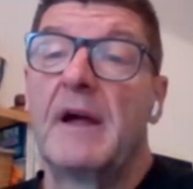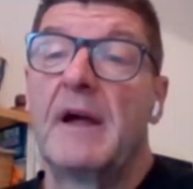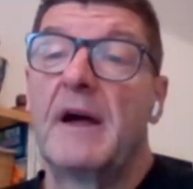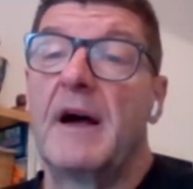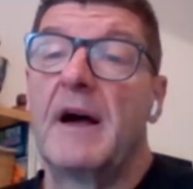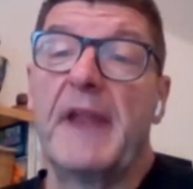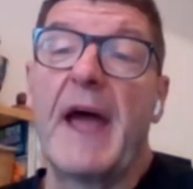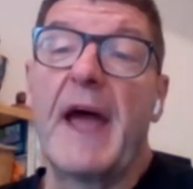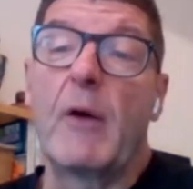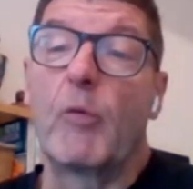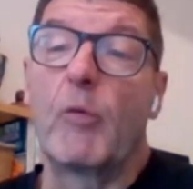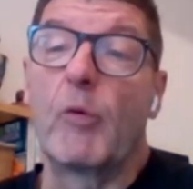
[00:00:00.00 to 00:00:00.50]

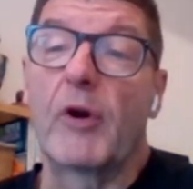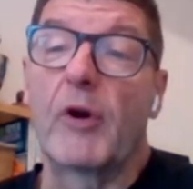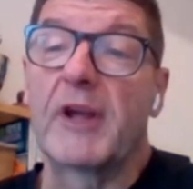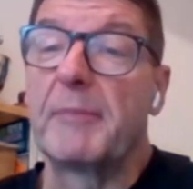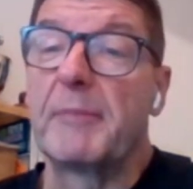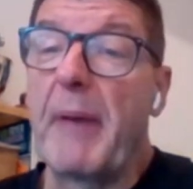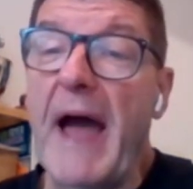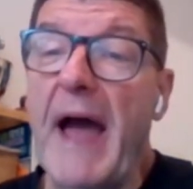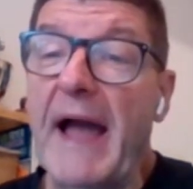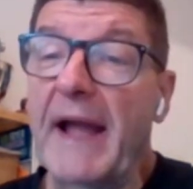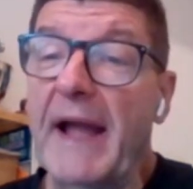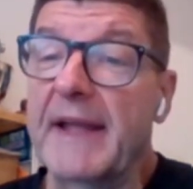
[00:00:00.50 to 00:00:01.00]
network
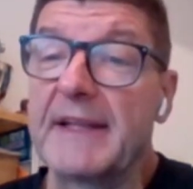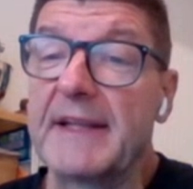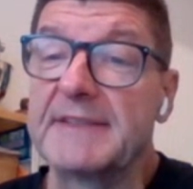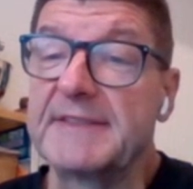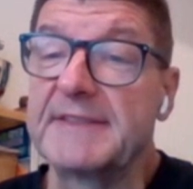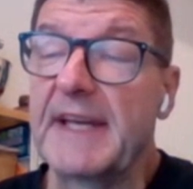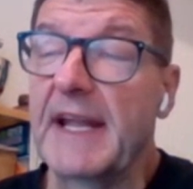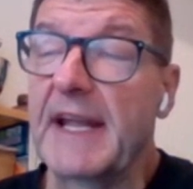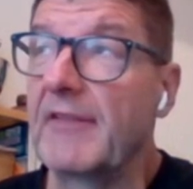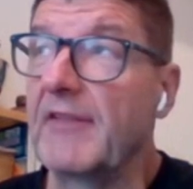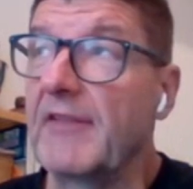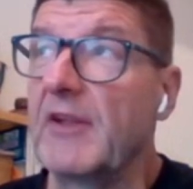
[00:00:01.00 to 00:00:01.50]
packets
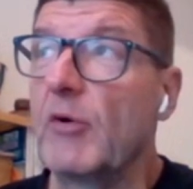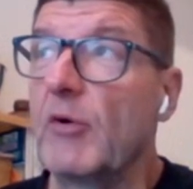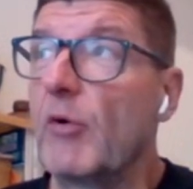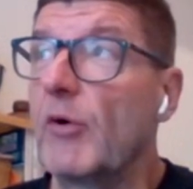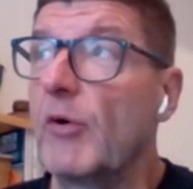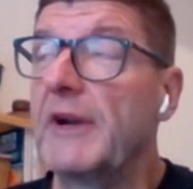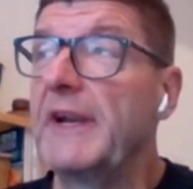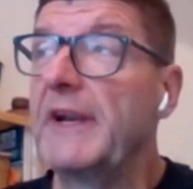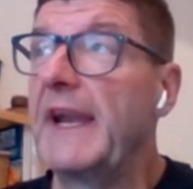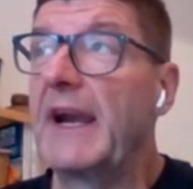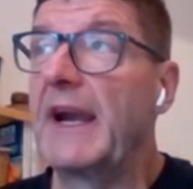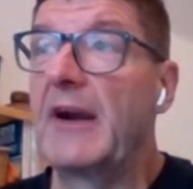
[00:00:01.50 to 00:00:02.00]
out of the
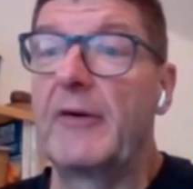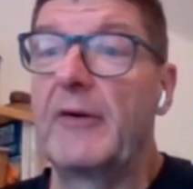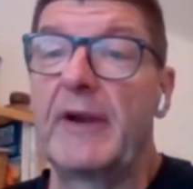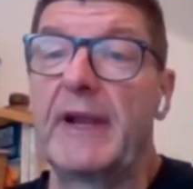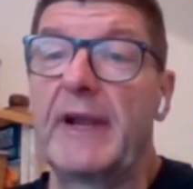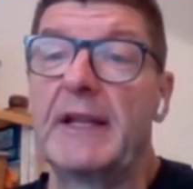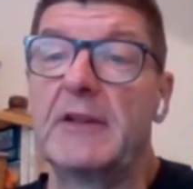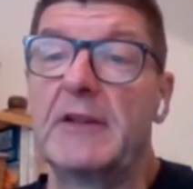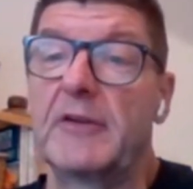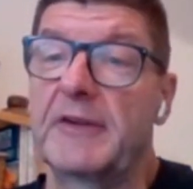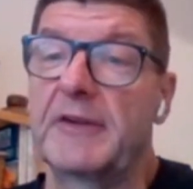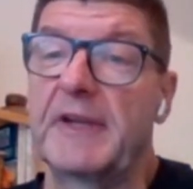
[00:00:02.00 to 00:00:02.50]

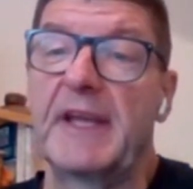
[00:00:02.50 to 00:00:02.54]
ordinary,